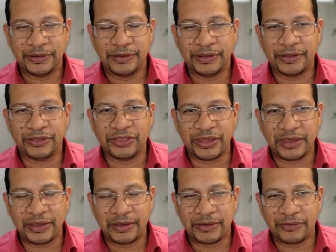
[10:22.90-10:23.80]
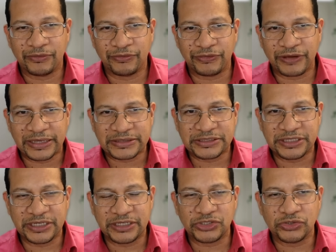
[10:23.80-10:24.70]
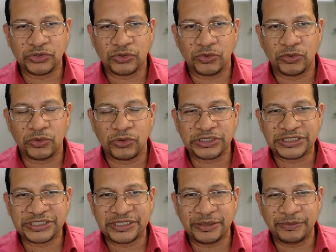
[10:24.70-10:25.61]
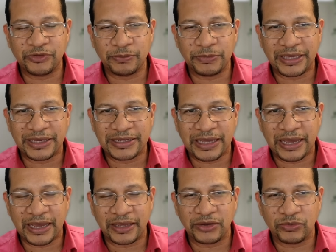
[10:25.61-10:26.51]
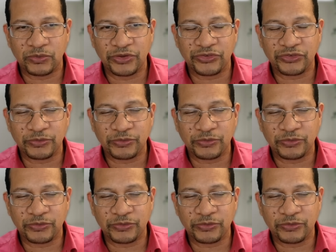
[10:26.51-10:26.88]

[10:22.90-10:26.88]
the vaccinated cohorts seem to be at higher risk,